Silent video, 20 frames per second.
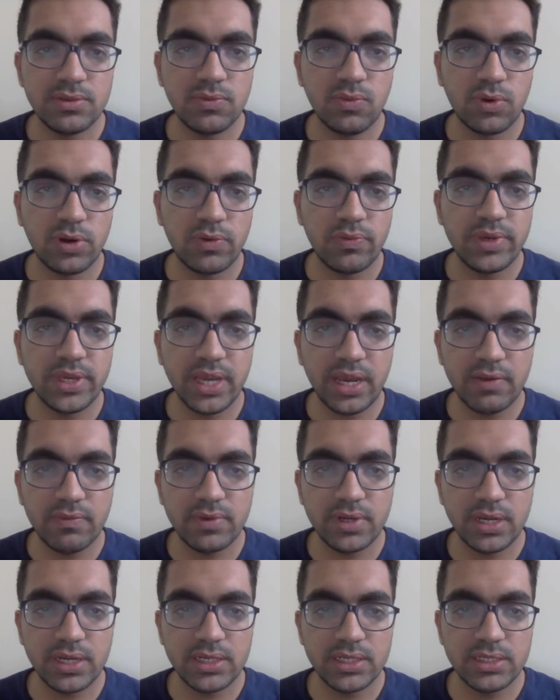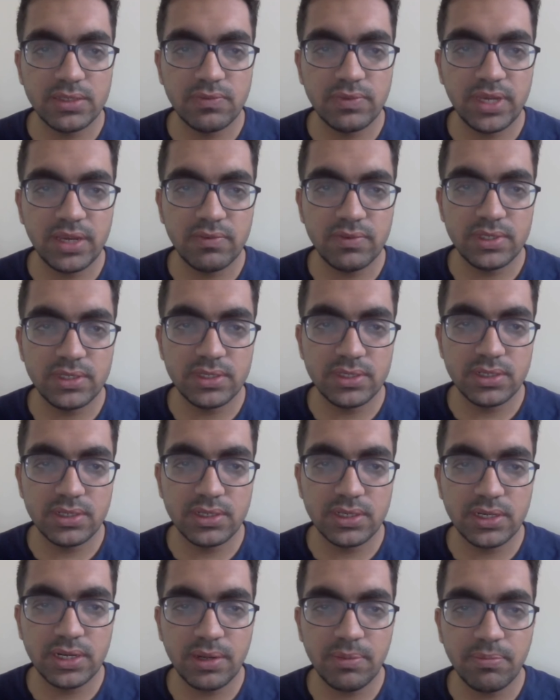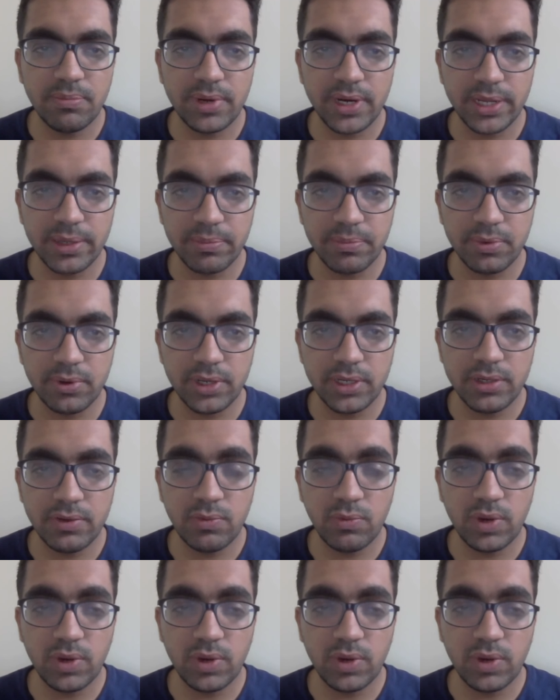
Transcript: what we have done is we have inserted a breakpoint.